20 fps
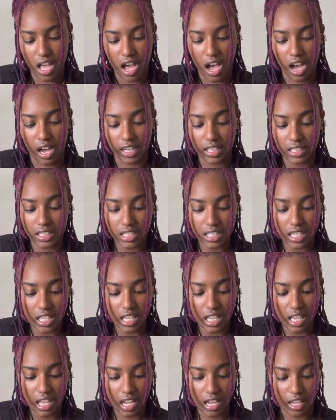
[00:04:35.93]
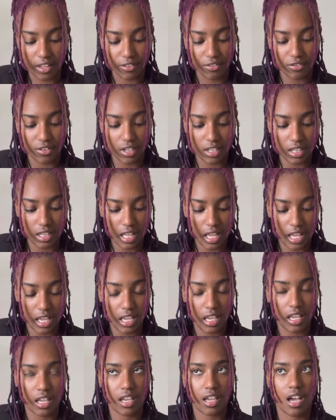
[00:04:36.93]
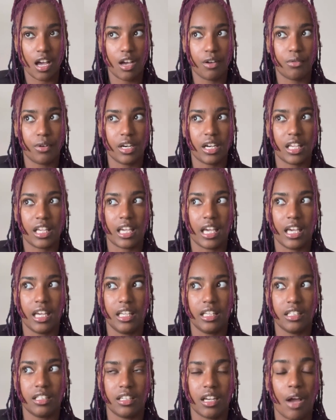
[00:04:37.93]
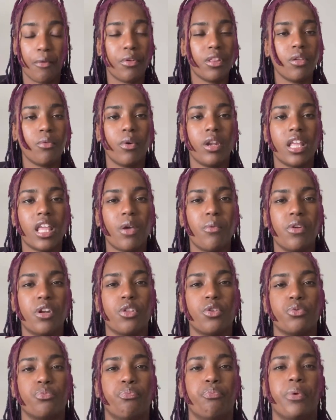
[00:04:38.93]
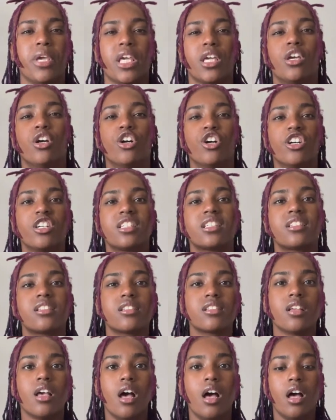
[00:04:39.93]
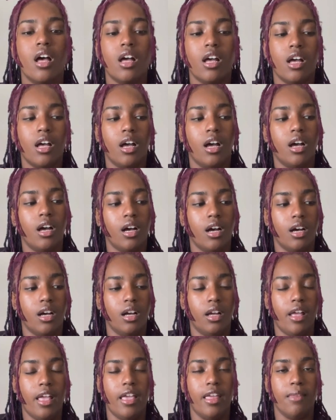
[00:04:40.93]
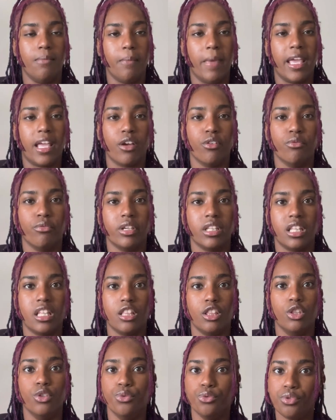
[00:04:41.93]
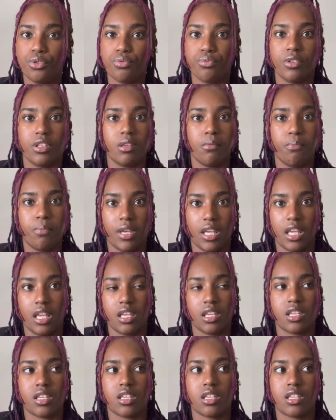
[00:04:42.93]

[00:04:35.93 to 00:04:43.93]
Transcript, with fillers: Honestly, I feel like I want to get, I really want to get one of those big hooks uh, and make a really loose, really big